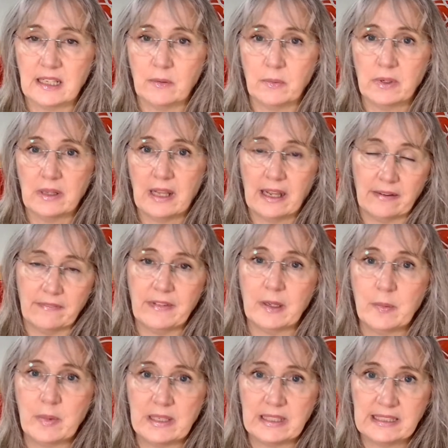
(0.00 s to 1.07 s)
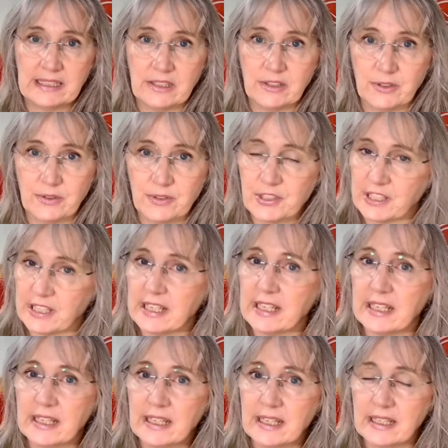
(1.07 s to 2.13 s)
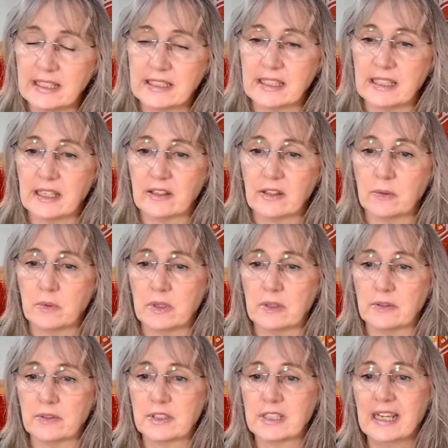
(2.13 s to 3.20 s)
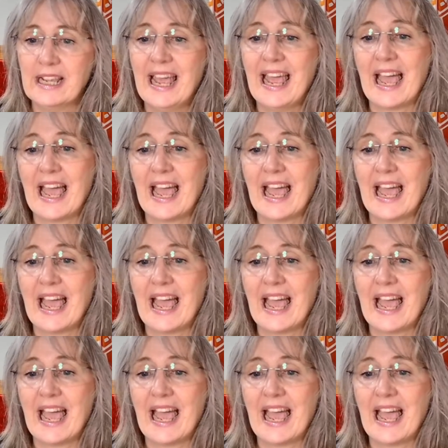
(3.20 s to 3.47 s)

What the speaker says: They will have the ability to see into the other worlds